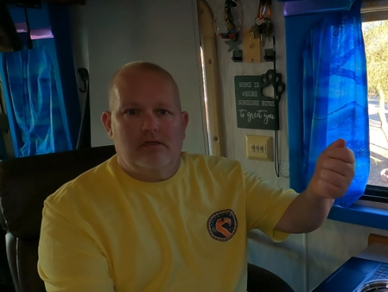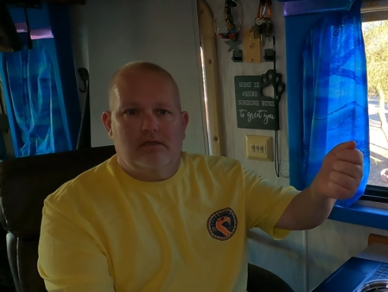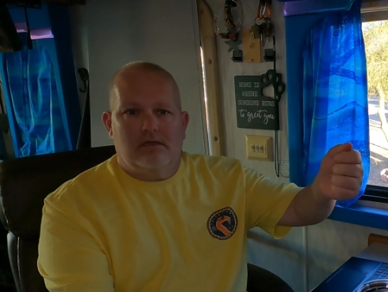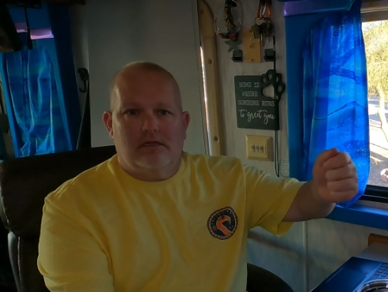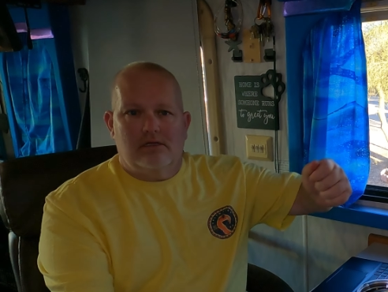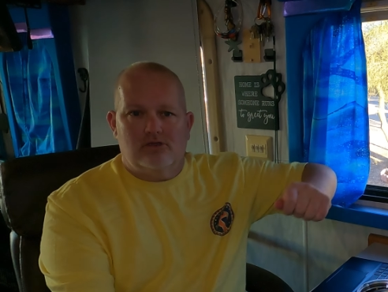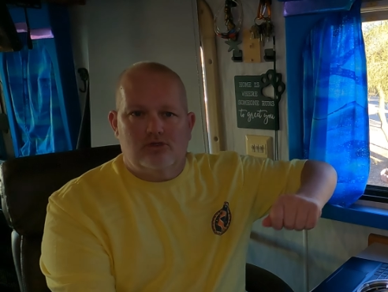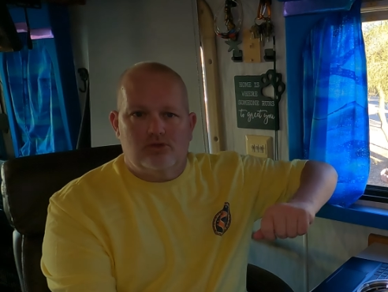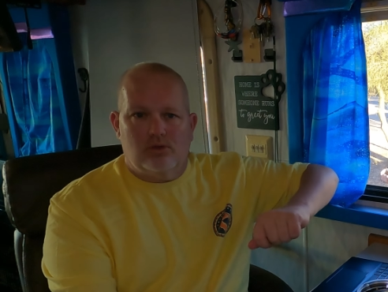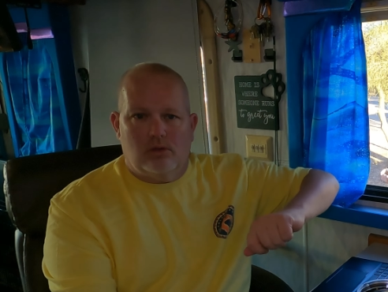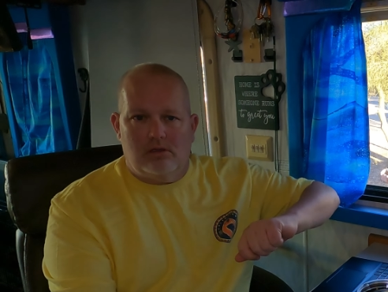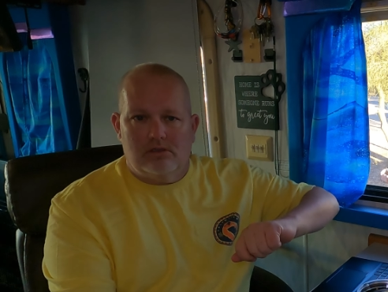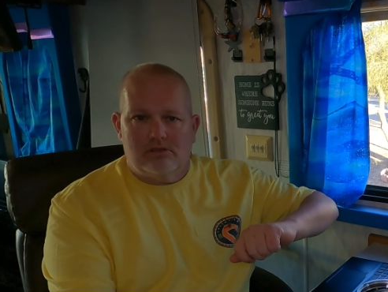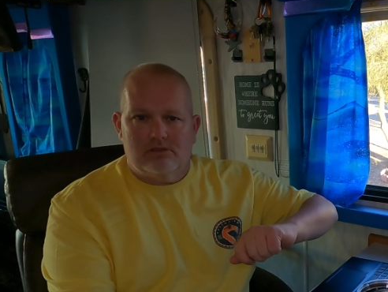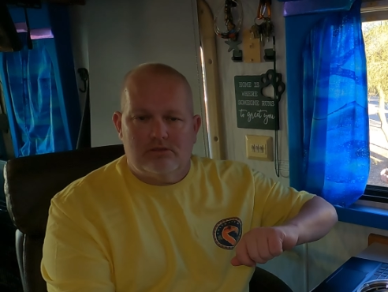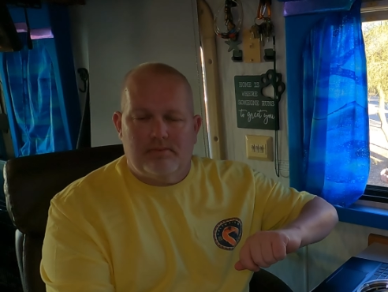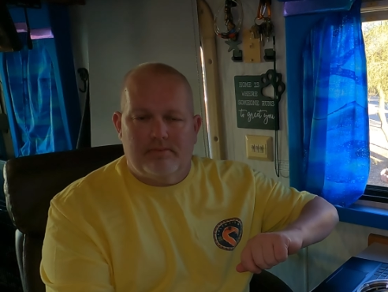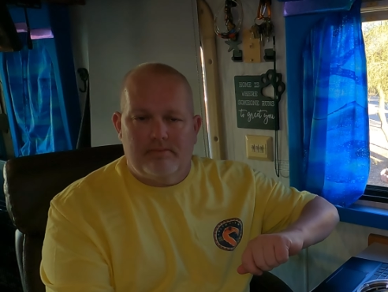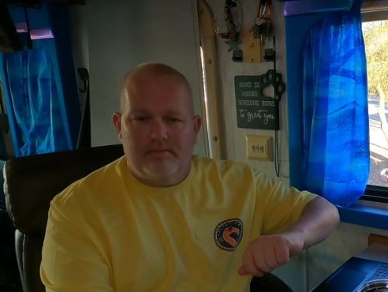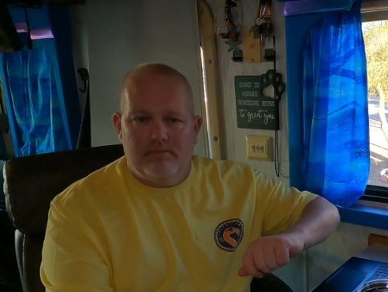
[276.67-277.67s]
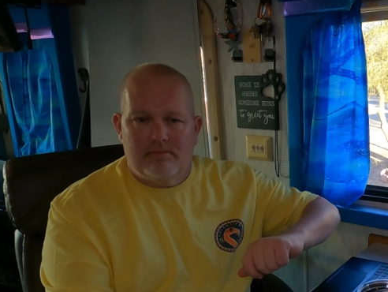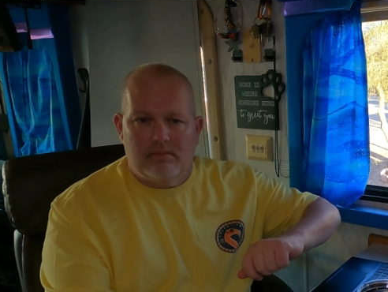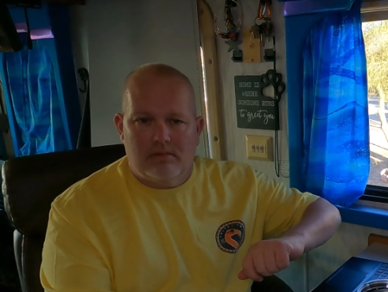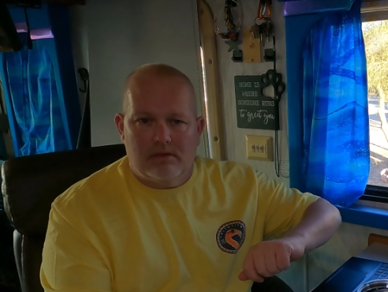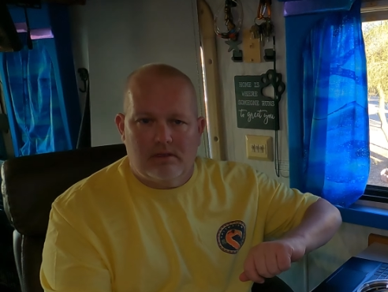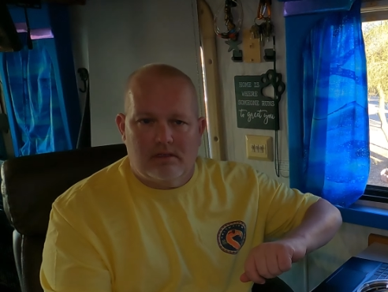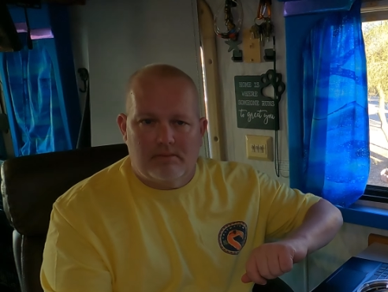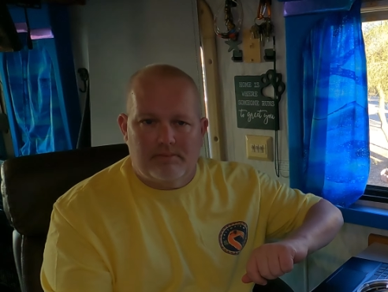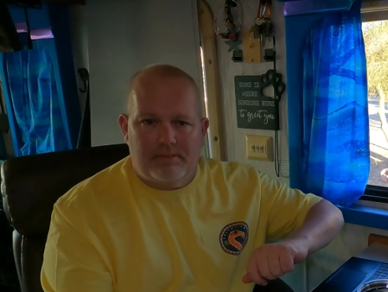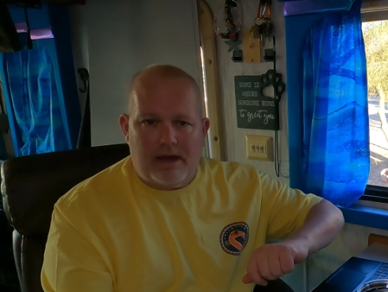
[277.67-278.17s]
controls
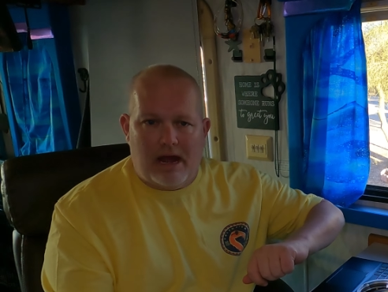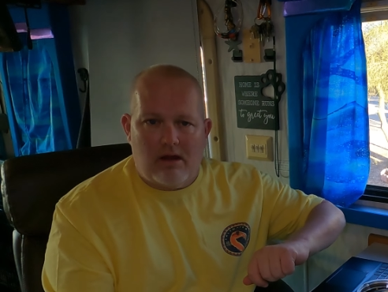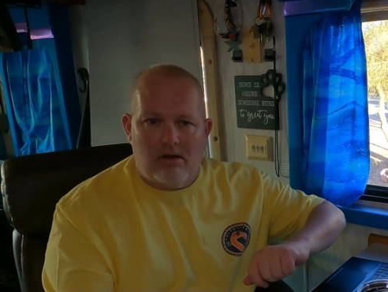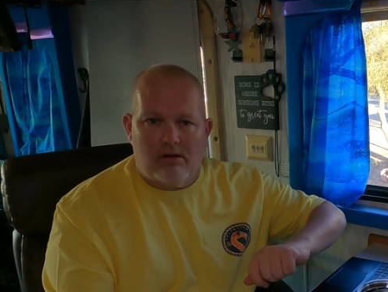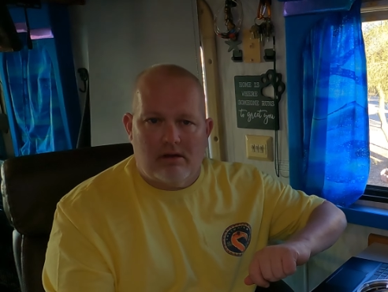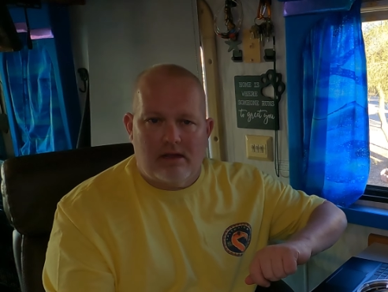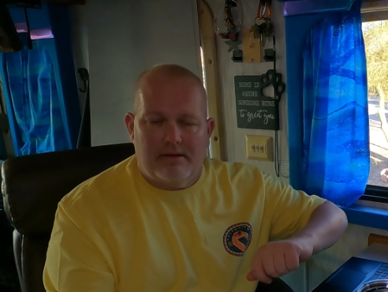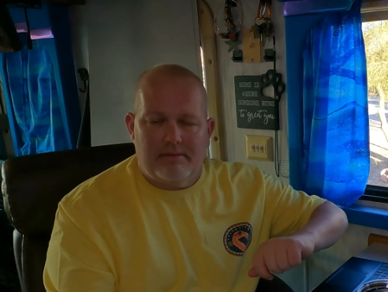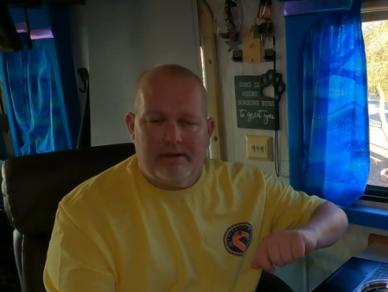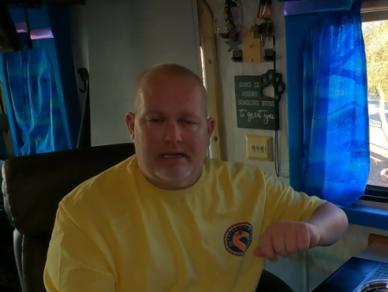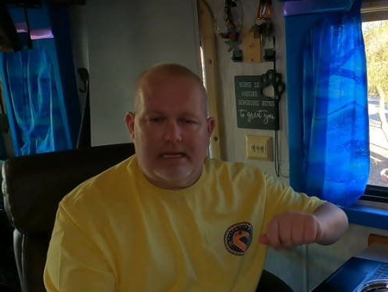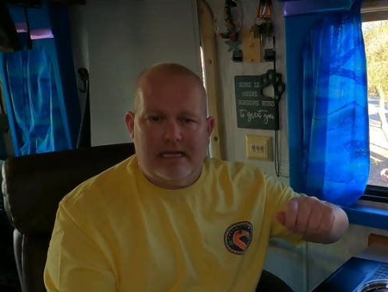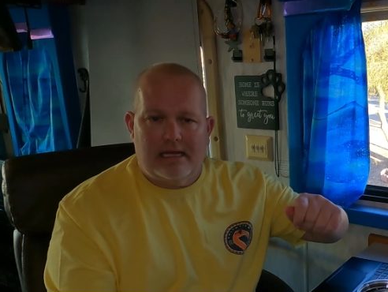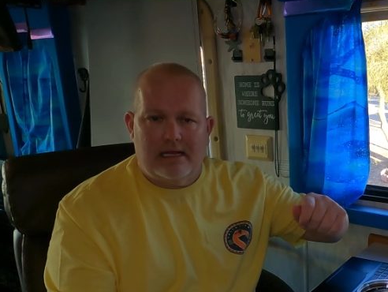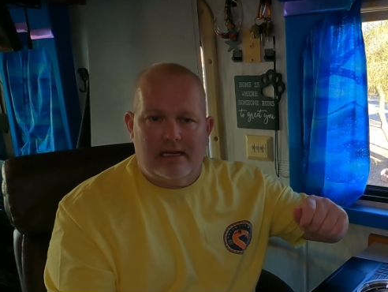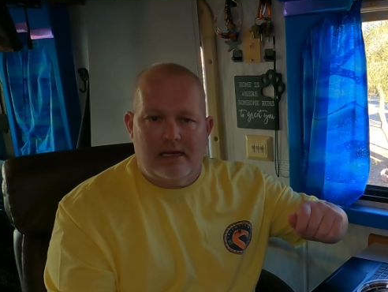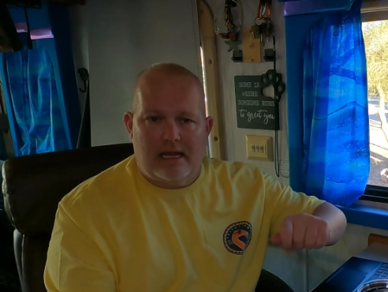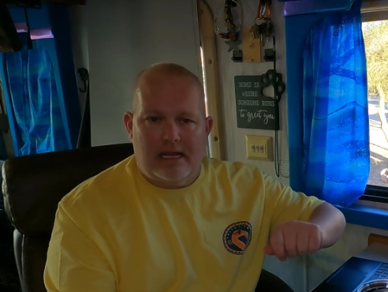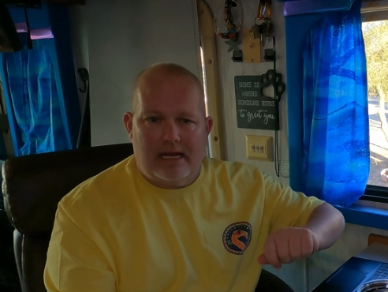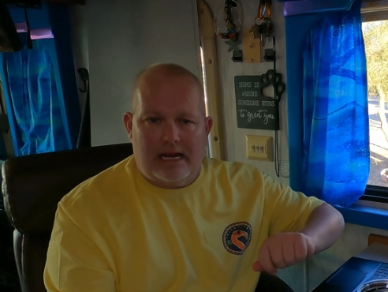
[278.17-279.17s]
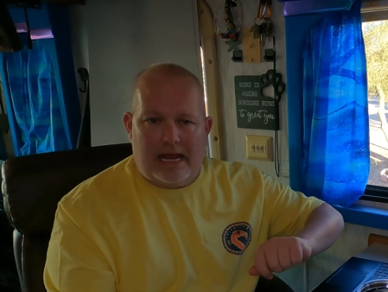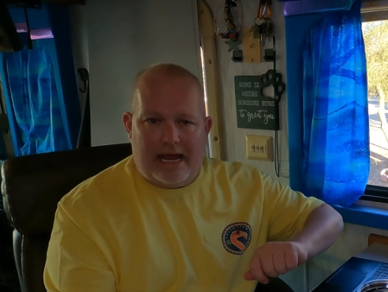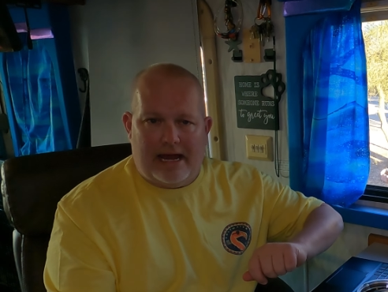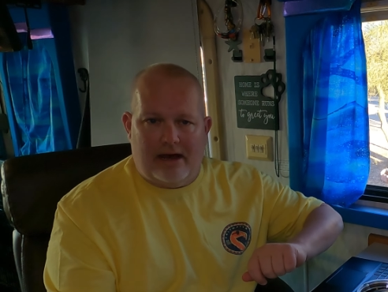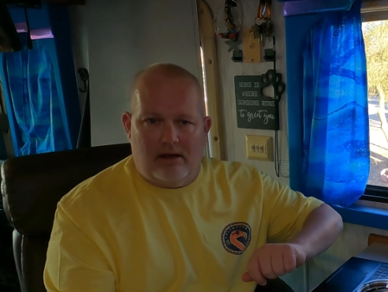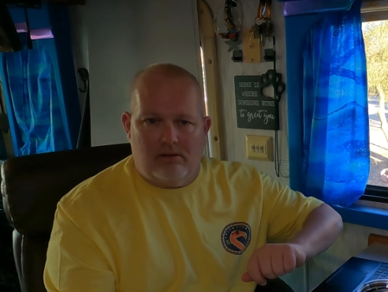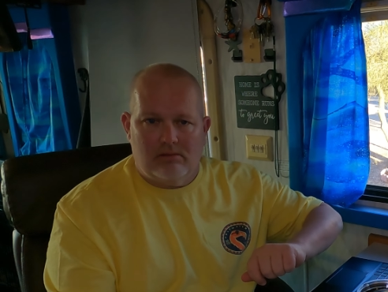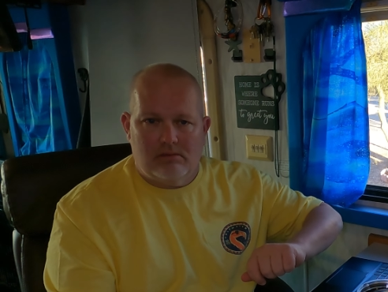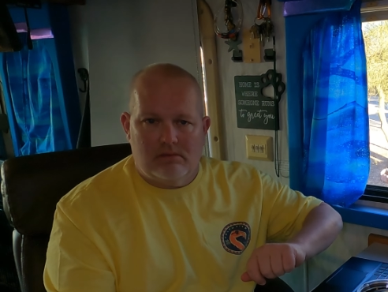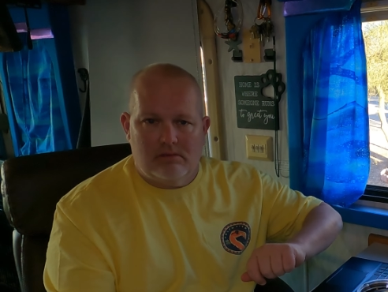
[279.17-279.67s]
power coming in and out.